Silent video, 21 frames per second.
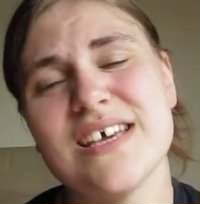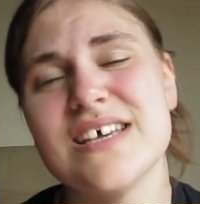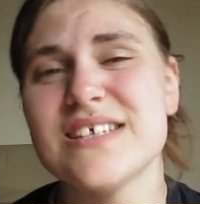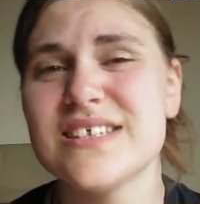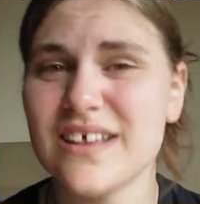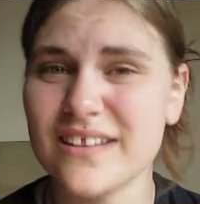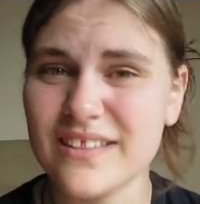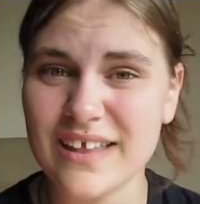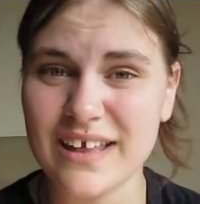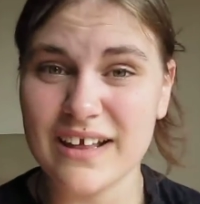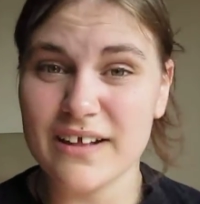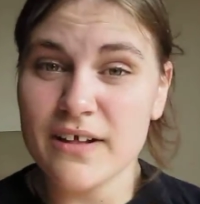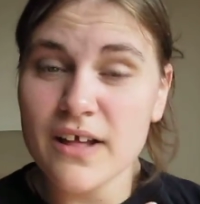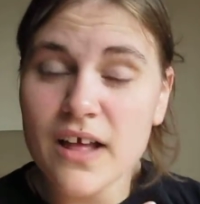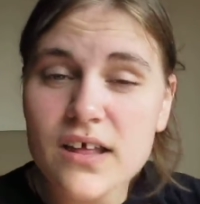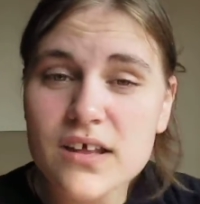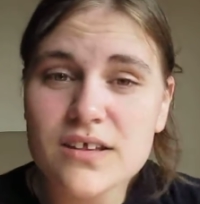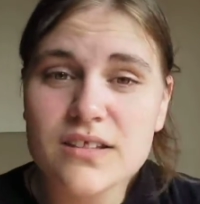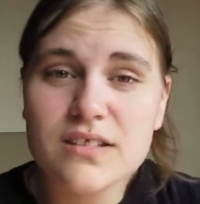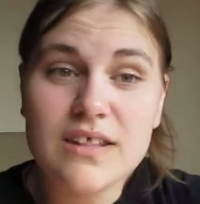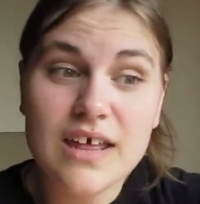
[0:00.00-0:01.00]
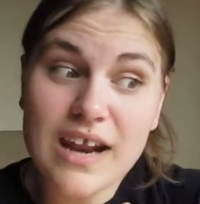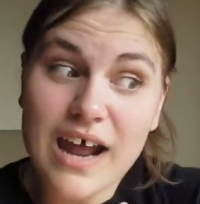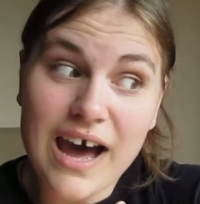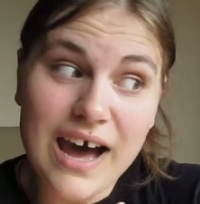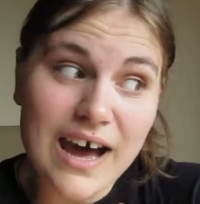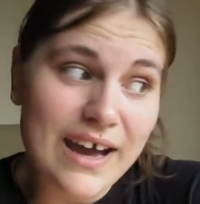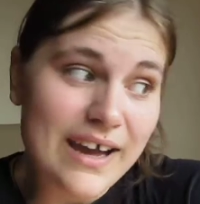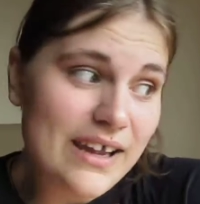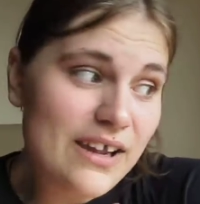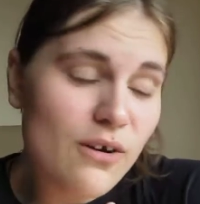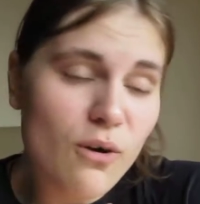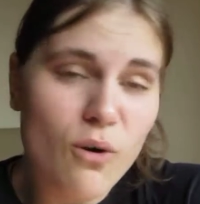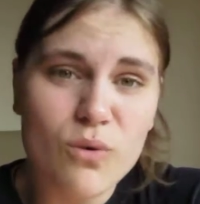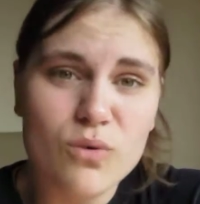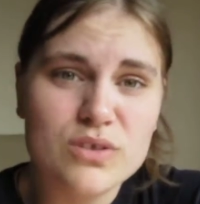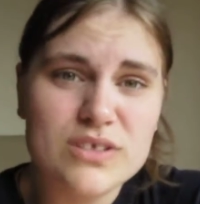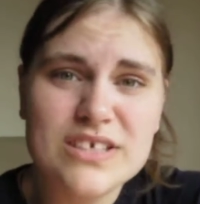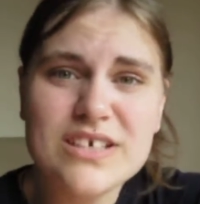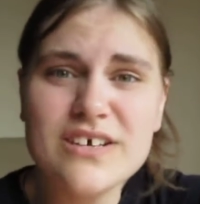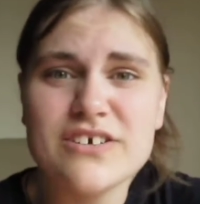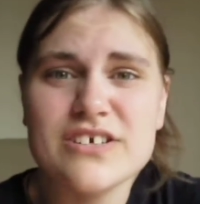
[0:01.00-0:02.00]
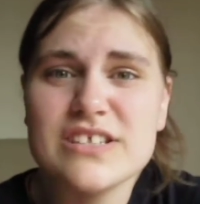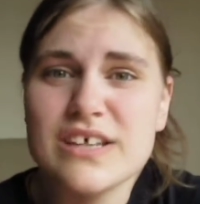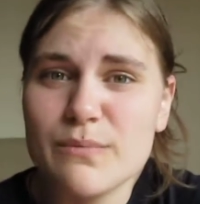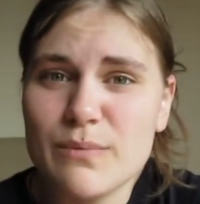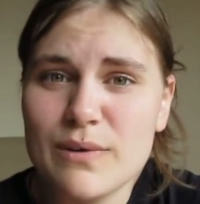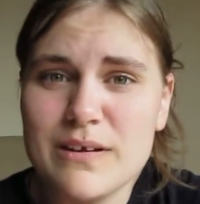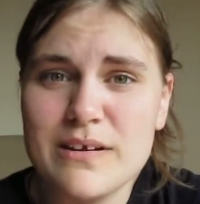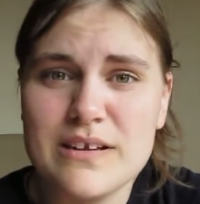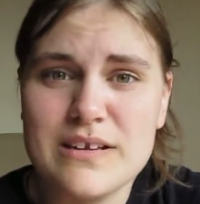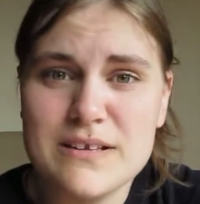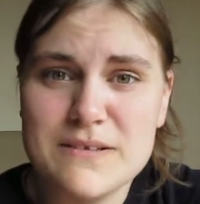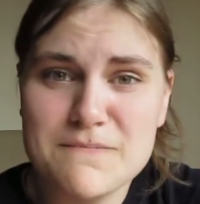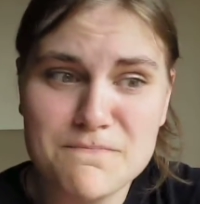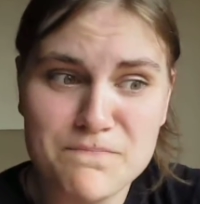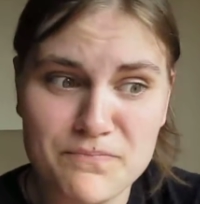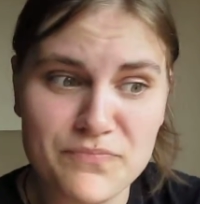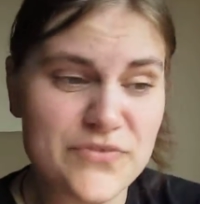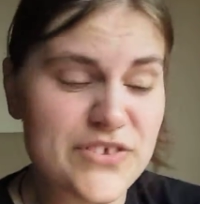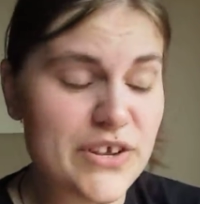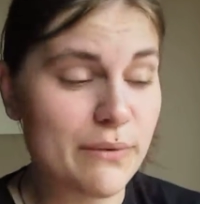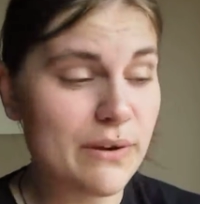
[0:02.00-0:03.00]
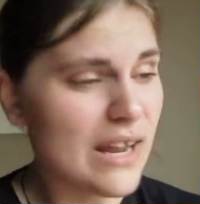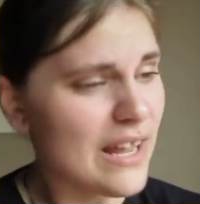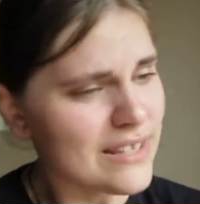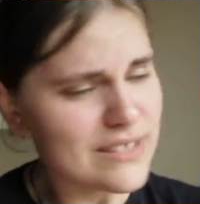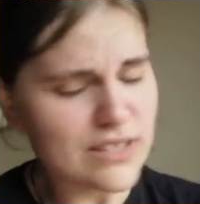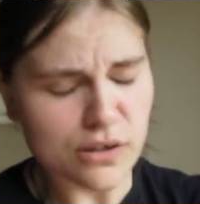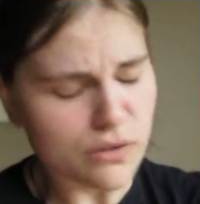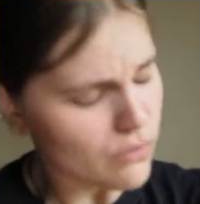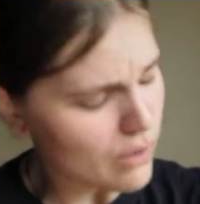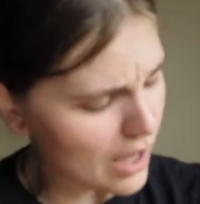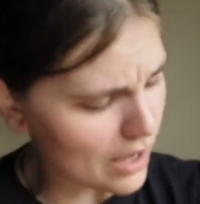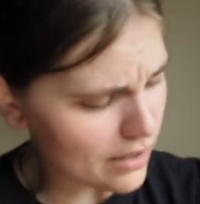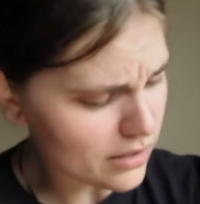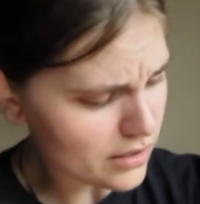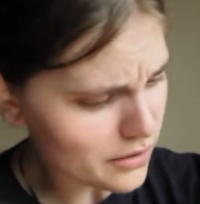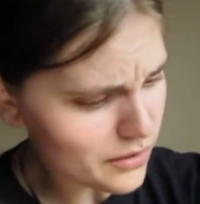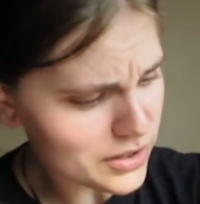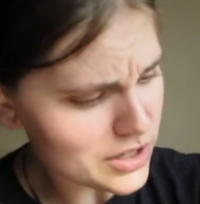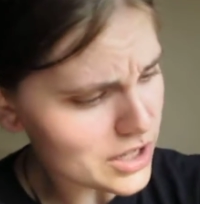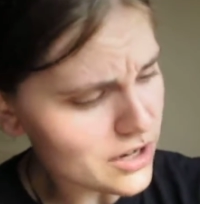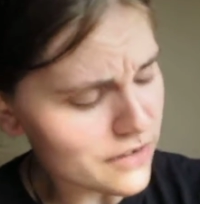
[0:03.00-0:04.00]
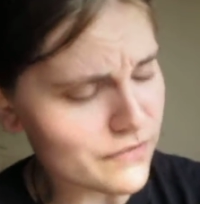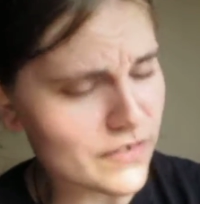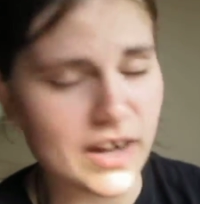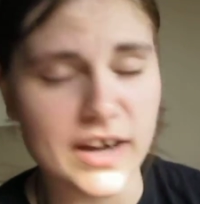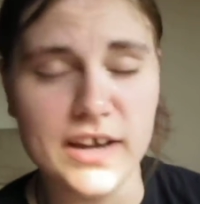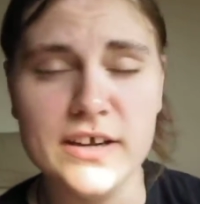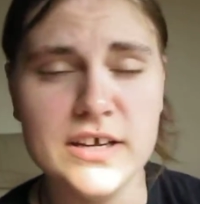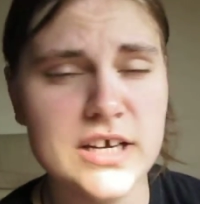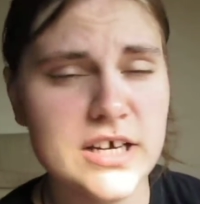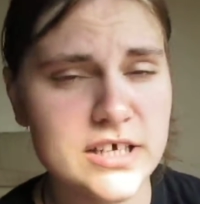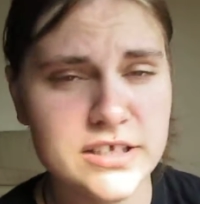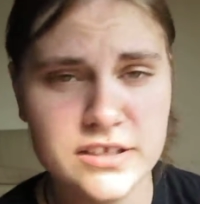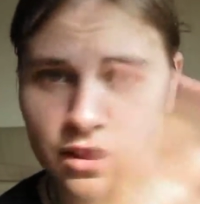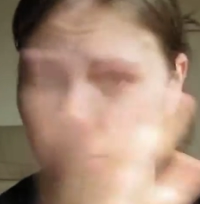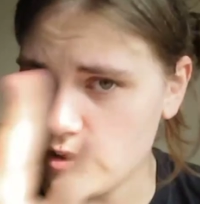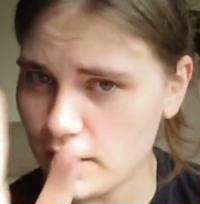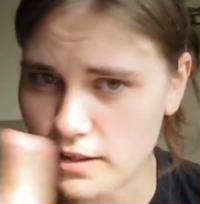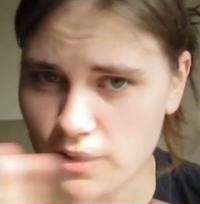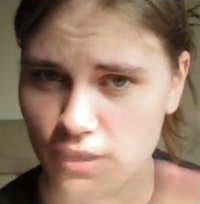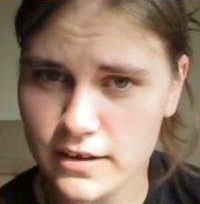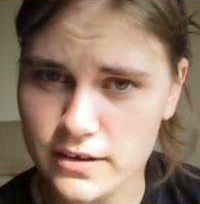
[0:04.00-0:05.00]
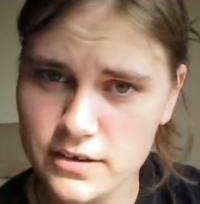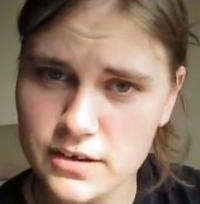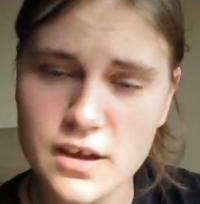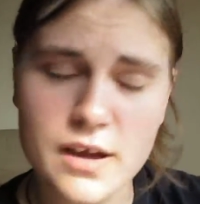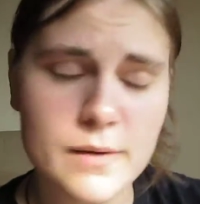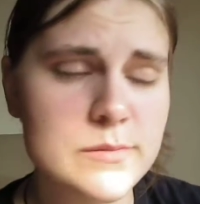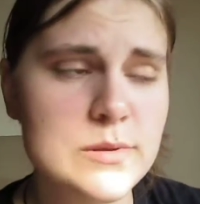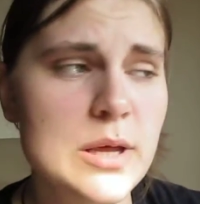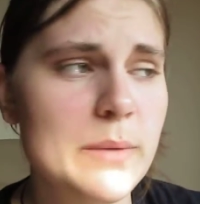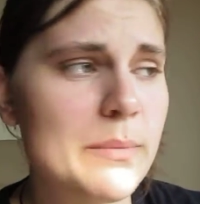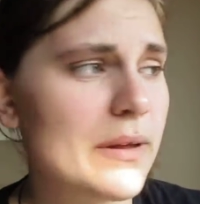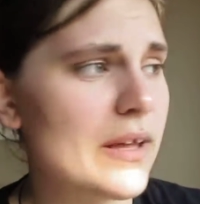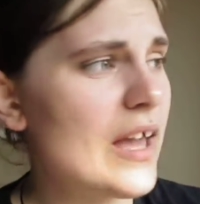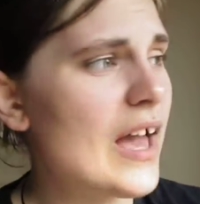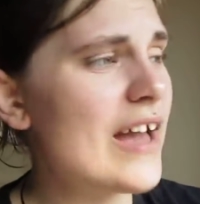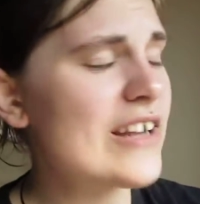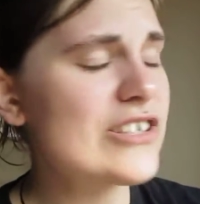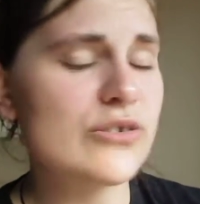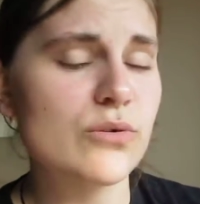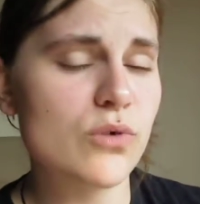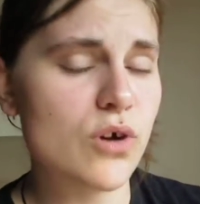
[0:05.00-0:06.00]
Something that I hold dear. It's like when someone asks, oh, how do you identify? Something that comes up in casual